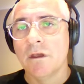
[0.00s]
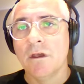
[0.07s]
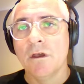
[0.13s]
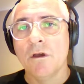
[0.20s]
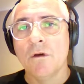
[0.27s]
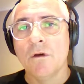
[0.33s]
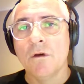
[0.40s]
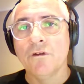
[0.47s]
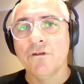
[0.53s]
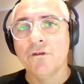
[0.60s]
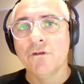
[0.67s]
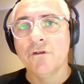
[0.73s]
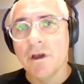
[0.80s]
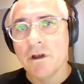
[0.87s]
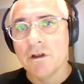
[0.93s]
What you'll
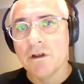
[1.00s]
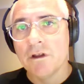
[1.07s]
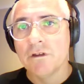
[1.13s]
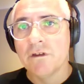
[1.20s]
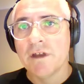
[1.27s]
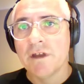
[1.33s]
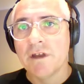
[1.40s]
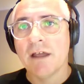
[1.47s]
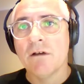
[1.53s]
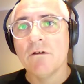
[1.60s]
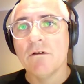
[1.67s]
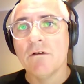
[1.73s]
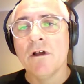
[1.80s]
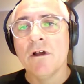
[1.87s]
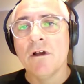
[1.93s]
notice is now
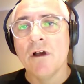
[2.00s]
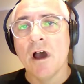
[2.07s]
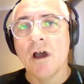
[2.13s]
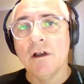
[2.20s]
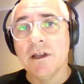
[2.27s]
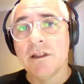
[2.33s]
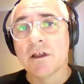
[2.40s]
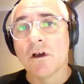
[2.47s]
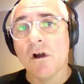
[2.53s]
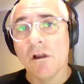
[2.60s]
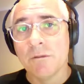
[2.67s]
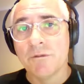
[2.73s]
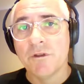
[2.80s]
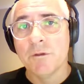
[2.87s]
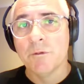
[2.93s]
only the columns that
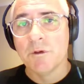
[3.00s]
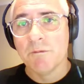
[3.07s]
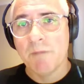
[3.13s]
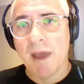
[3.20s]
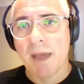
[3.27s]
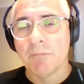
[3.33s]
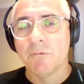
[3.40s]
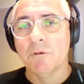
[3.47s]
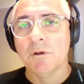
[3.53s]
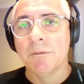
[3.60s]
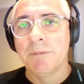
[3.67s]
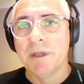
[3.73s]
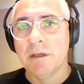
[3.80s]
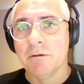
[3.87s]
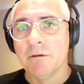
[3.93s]
we mapped will appear
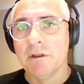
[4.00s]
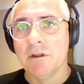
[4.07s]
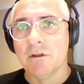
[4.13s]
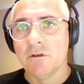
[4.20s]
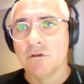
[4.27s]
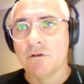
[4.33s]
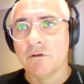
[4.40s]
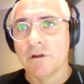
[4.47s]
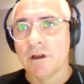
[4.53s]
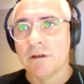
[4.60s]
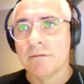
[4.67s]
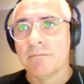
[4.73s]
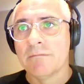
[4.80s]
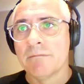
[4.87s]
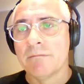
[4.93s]
within this grid.
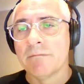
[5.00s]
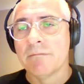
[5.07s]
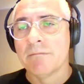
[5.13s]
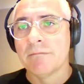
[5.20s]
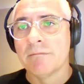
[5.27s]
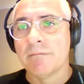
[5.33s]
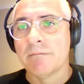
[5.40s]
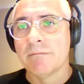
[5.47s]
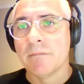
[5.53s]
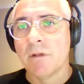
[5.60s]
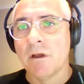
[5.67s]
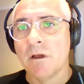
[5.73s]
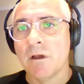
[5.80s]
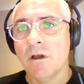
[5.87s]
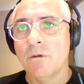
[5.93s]

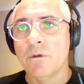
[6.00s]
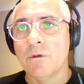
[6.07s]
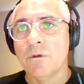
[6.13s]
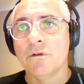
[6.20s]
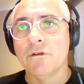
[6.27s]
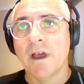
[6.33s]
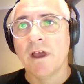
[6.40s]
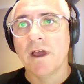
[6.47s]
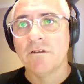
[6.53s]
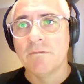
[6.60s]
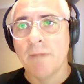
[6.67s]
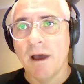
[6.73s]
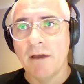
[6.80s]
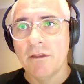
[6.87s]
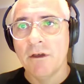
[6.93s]
We also have some other
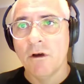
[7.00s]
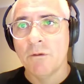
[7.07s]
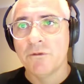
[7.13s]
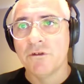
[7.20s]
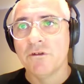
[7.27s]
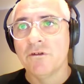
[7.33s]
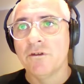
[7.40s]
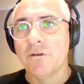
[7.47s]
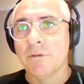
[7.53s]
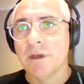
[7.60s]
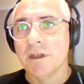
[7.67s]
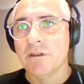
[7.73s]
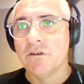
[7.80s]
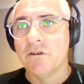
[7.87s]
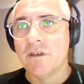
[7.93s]
options that we can
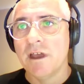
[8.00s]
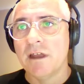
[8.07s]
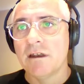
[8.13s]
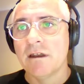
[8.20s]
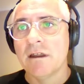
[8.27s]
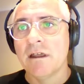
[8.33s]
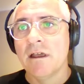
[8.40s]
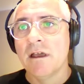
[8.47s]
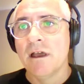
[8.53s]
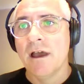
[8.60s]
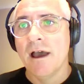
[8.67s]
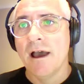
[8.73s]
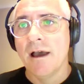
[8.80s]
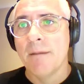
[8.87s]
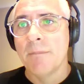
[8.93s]
set,
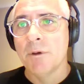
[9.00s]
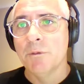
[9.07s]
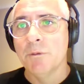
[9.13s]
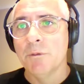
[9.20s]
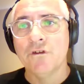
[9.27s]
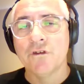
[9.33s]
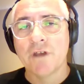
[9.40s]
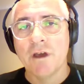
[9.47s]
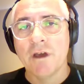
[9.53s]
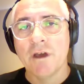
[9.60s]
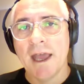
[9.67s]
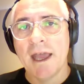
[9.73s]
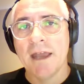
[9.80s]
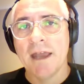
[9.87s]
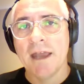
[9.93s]
but we'll just go ahead
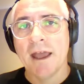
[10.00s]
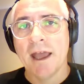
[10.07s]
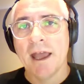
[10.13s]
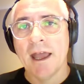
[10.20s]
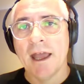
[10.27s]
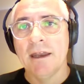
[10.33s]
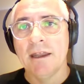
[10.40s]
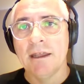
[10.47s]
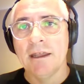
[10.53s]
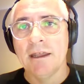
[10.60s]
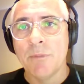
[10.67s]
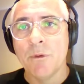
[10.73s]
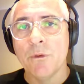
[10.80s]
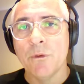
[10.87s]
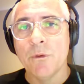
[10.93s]
and
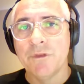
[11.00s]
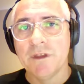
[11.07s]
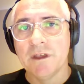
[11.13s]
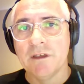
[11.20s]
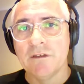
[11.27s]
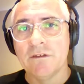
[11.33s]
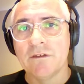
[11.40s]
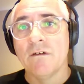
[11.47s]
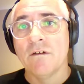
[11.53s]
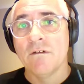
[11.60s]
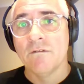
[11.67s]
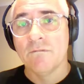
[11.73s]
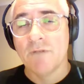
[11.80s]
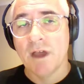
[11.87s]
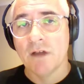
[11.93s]
import these
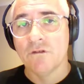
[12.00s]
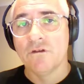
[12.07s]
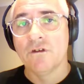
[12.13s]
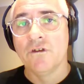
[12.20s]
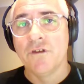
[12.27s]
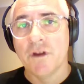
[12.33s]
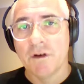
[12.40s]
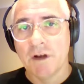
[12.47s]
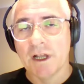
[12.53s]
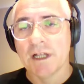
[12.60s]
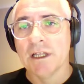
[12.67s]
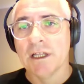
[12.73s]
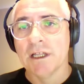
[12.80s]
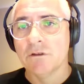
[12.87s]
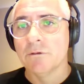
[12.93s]
vouchers directly into
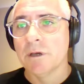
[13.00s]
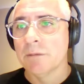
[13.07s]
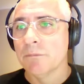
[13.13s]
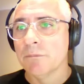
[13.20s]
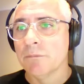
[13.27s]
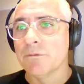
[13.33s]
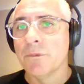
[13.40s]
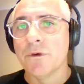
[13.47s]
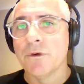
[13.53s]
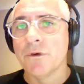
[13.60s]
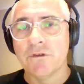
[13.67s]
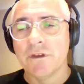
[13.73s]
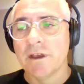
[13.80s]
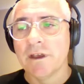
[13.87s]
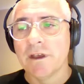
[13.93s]
QuickBooks Point of Sale.